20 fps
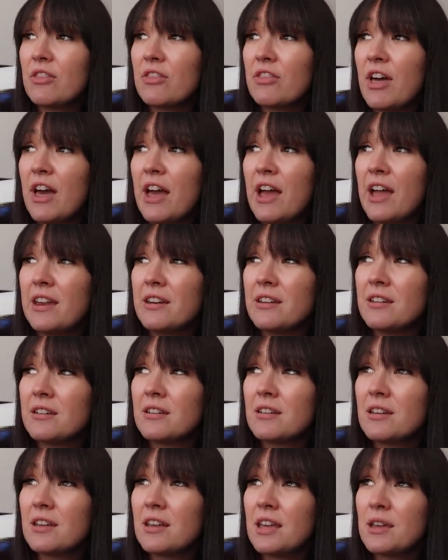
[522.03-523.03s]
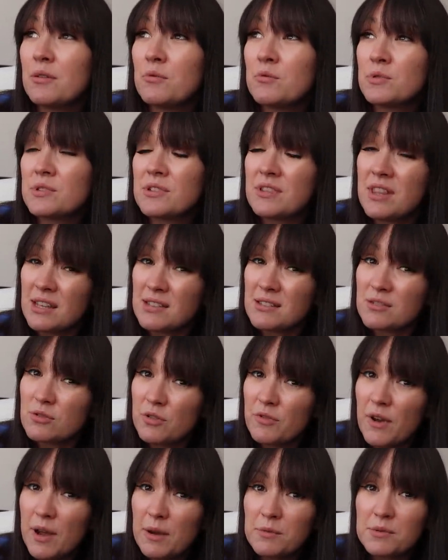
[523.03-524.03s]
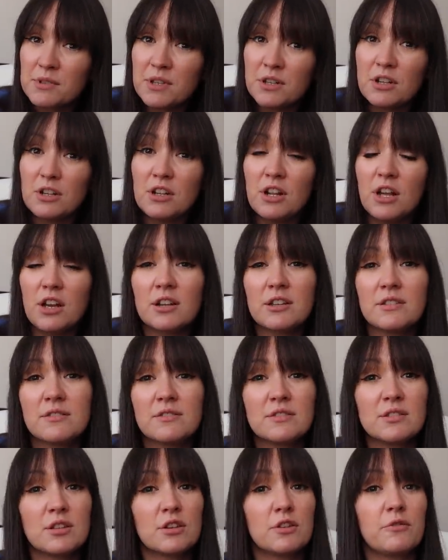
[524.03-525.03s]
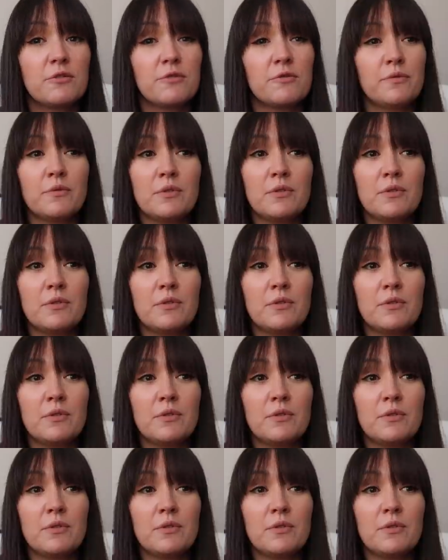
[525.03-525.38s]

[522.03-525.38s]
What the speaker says: then it was that's sort of how it was going to look. Sort of,